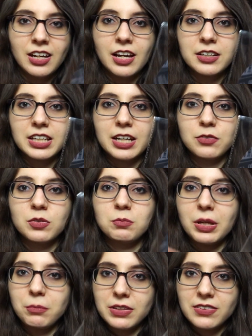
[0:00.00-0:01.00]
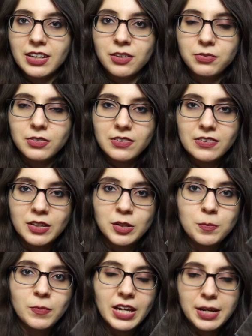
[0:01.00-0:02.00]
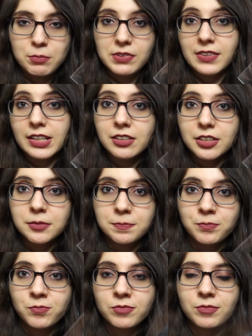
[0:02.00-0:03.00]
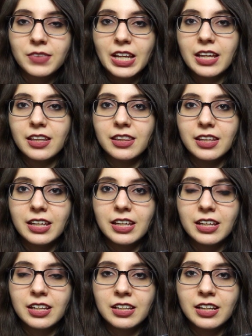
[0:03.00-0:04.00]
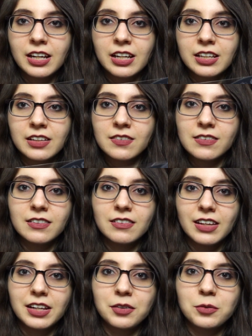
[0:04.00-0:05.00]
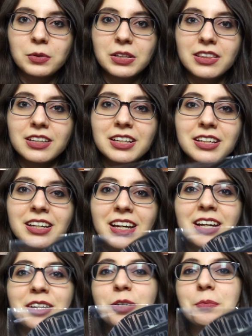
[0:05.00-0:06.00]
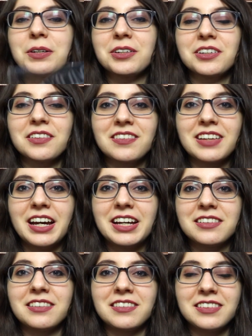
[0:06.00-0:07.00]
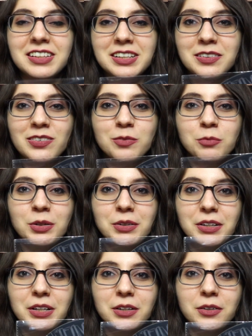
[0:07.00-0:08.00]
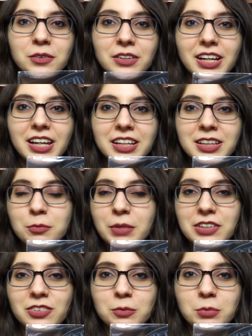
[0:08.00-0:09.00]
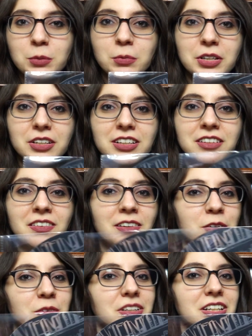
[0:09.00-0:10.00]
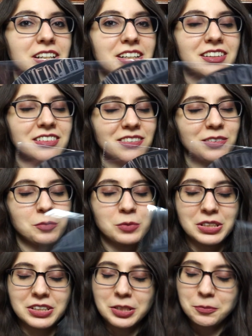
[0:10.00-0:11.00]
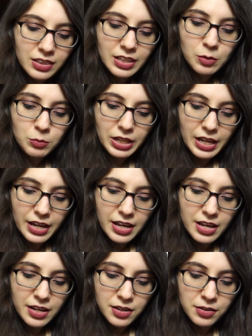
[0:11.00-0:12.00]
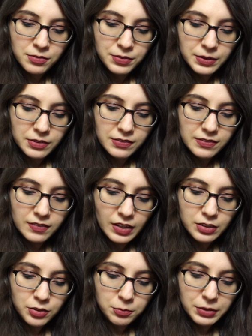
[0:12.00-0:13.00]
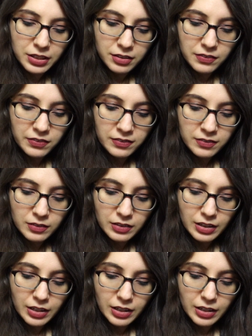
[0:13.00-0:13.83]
I'm gonna have to make myself some apple cider, and then I can sit down with the Cuban Girl's Guide to Tea and Tomorrow and the matching bookmark and start reading it. That's what I'm gonna do. Then we have cider mix,